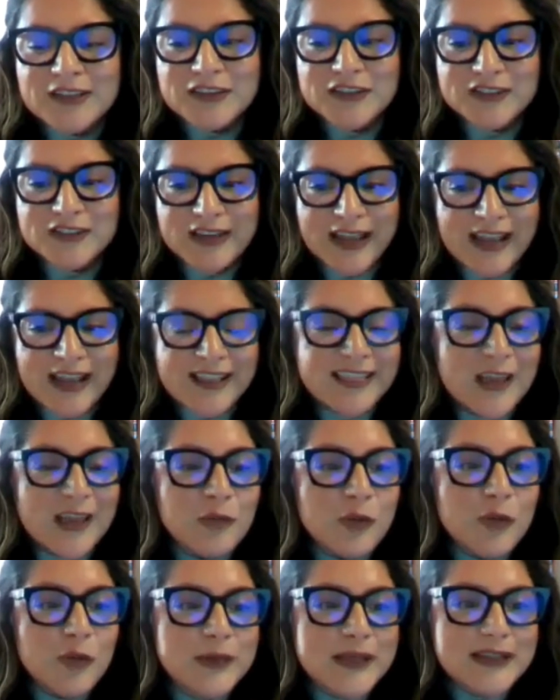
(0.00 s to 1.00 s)
Today, they
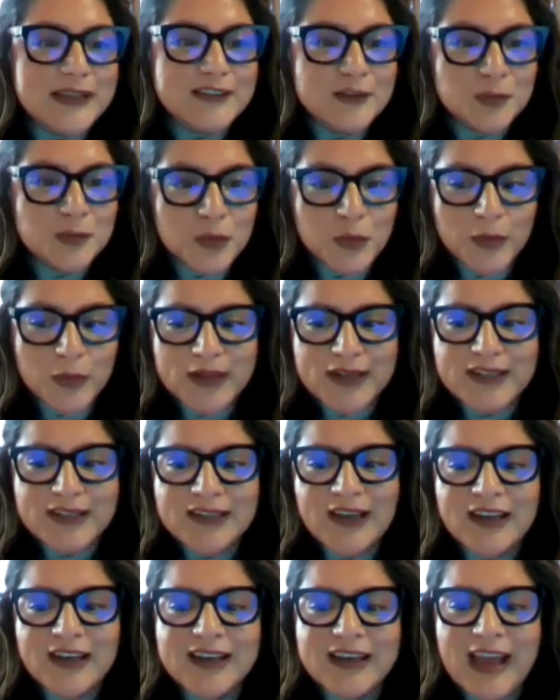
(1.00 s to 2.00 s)
will be
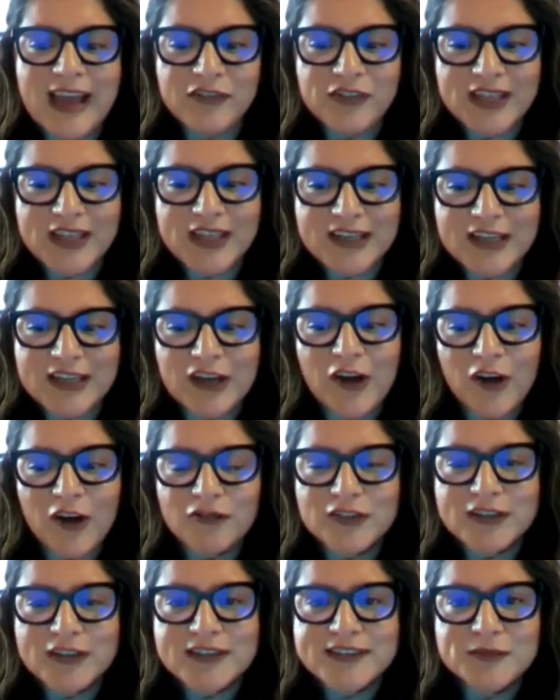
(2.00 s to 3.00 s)
exploring navigating
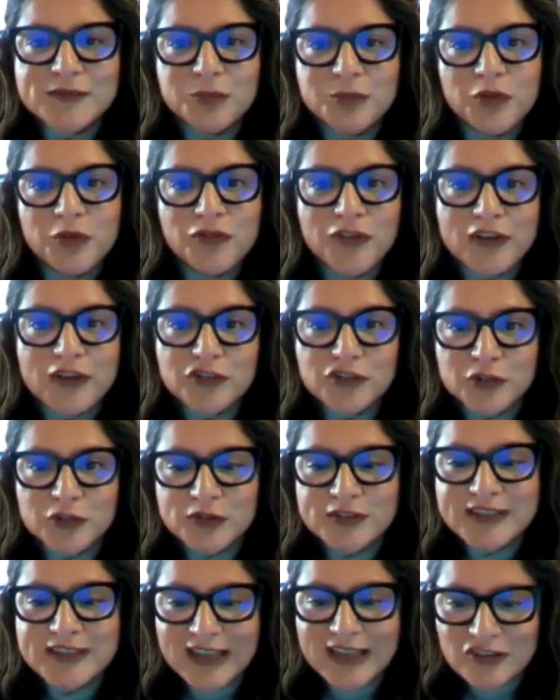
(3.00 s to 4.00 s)
conflicts and
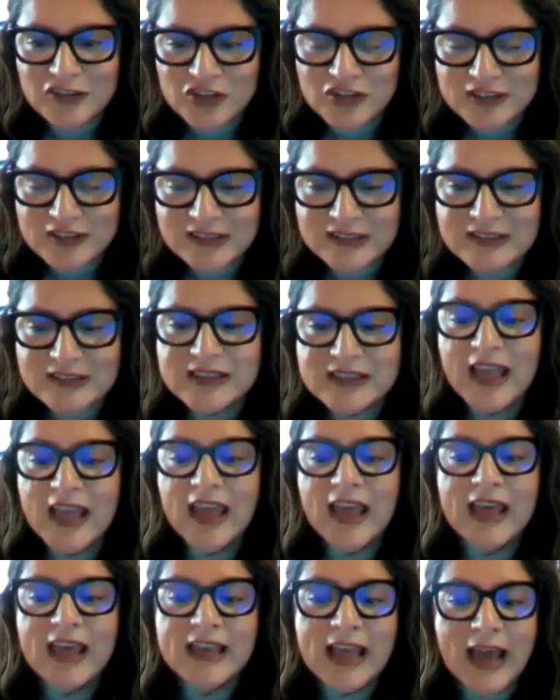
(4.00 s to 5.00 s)
professional tensions
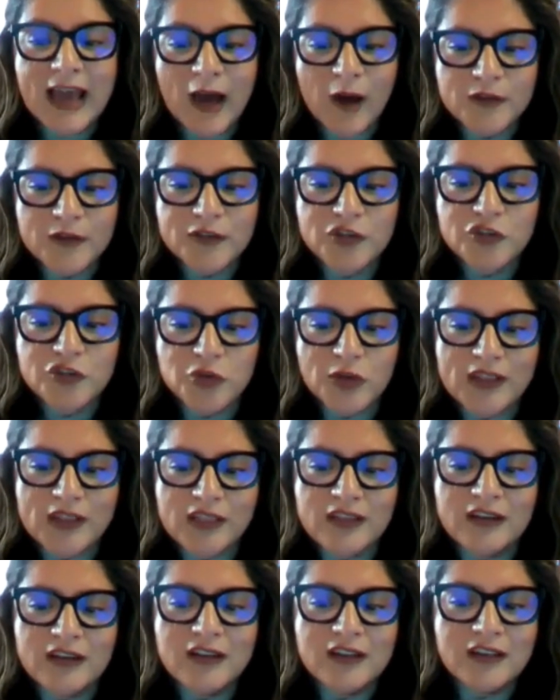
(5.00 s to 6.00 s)
and how to
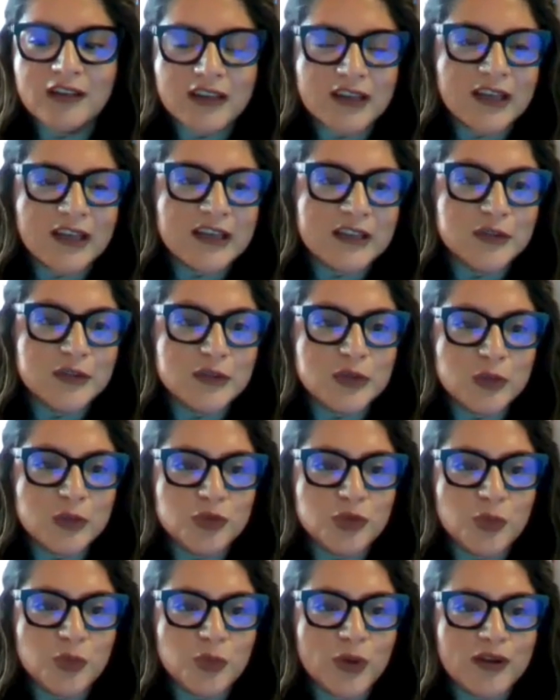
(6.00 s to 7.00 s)
strengthen clinic and
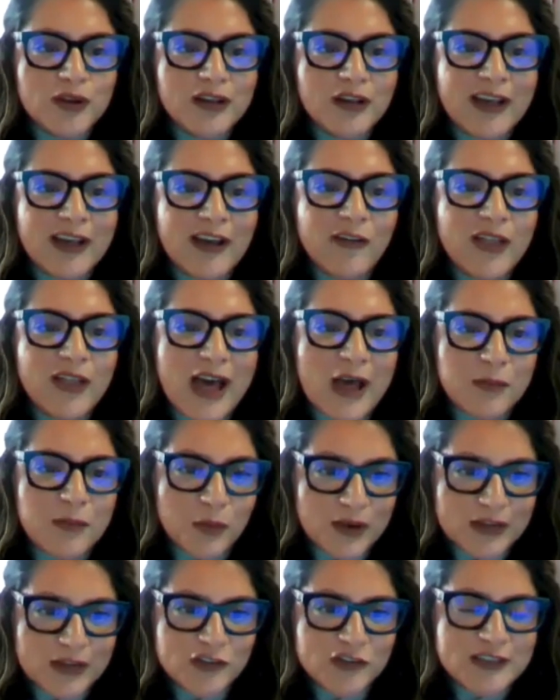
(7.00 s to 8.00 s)
social work
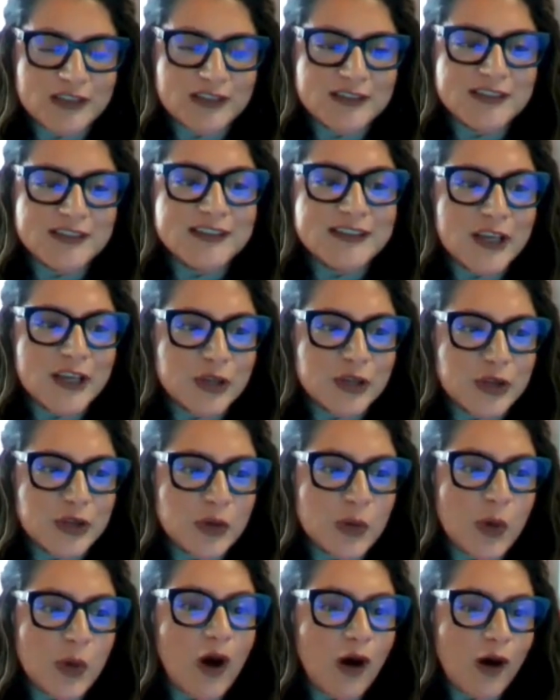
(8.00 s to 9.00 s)
collaborations. Thank
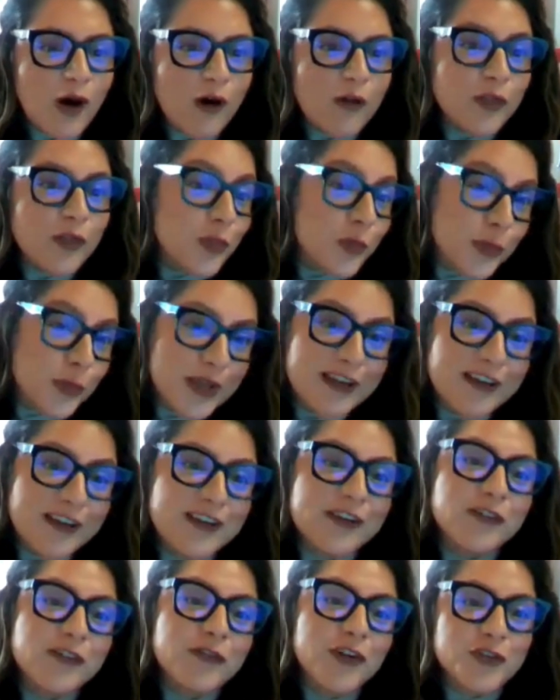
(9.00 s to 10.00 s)
you all
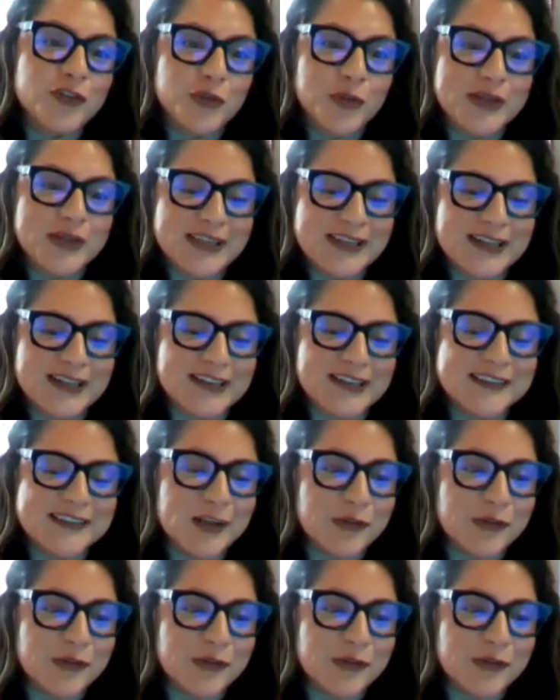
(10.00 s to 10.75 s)
three for joining us.